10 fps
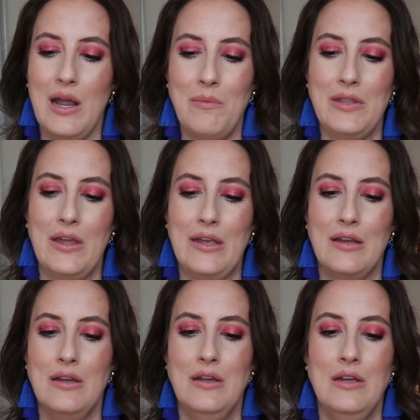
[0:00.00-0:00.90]
I mean,
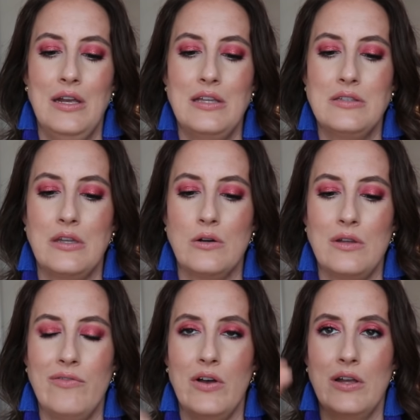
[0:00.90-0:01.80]
like, it's
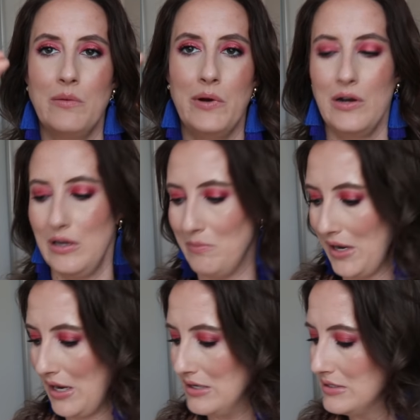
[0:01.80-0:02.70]
literally falling apart in
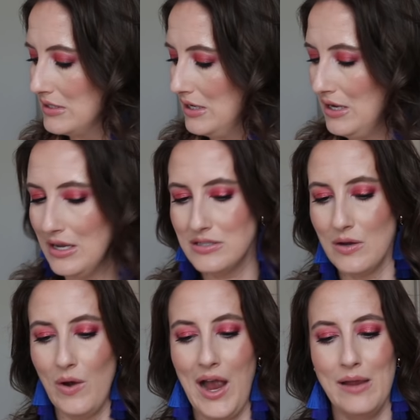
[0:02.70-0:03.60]
my hands.
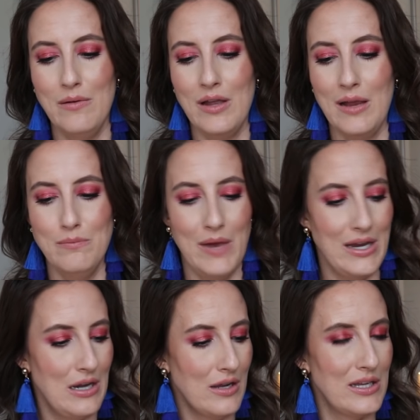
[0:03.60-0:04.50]
So I, I
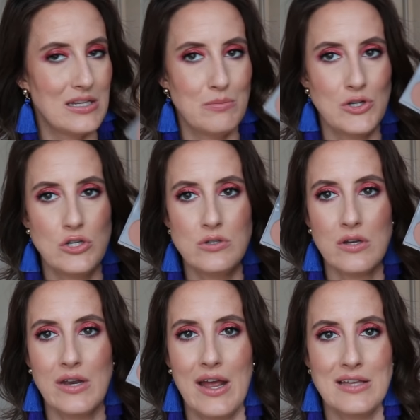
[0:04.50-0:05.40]
might not get as much use
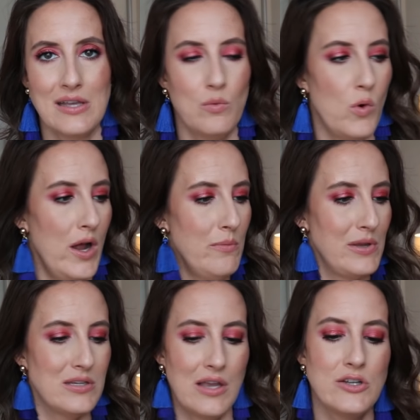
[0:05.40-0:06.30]
on it as I want,
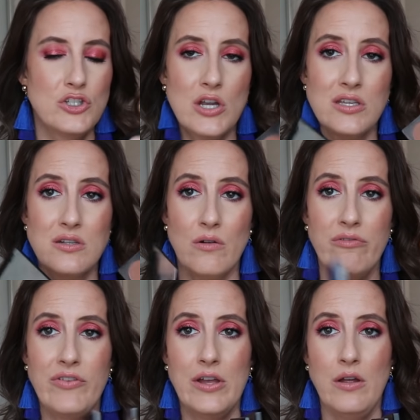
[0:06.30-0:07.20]
because I just
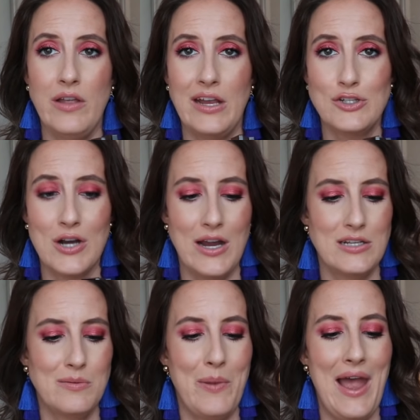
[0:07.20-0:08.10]
don't feel like
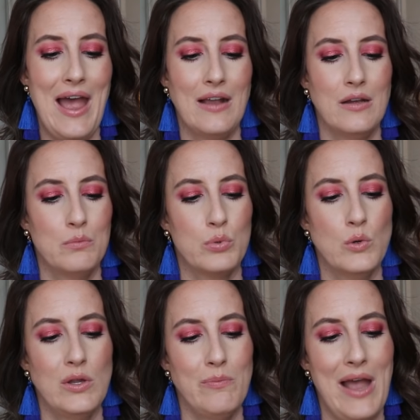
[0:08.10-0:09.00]
trying to pack
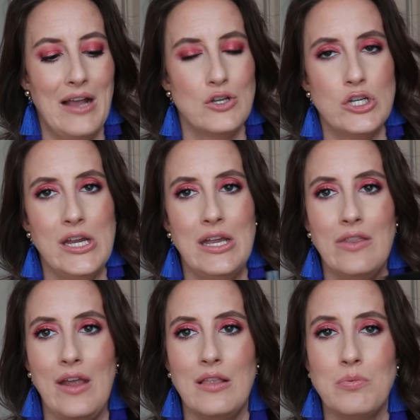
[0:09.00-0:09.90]
broken packaging
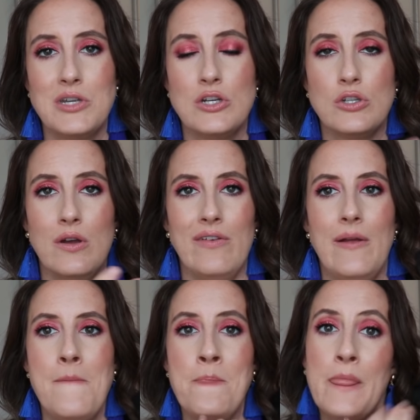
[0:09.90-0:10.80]
and like the potential of
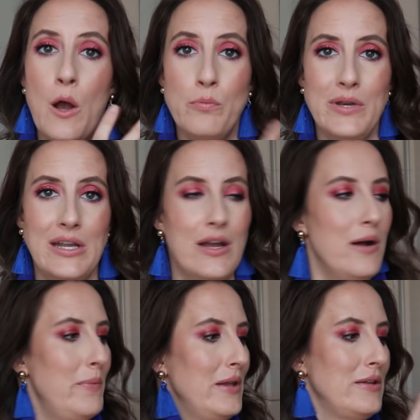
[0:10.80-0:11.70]
it opening
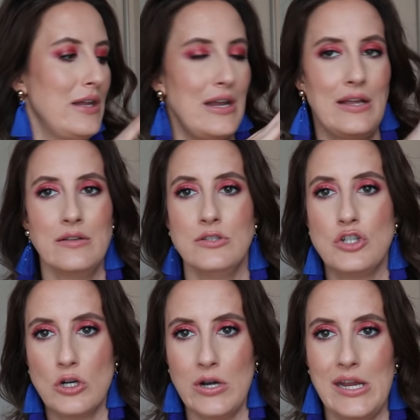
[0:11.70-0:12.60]
up and getting
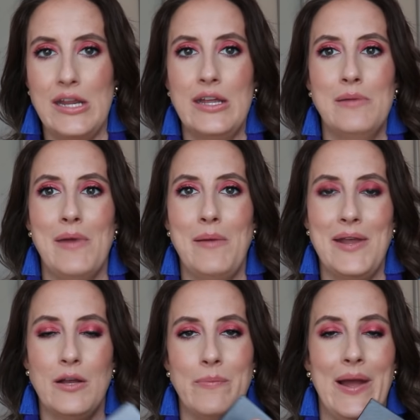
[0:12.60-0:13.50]
dirty in my
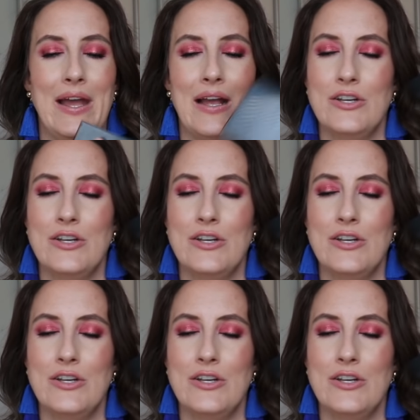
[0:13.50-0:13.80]
makeup bag.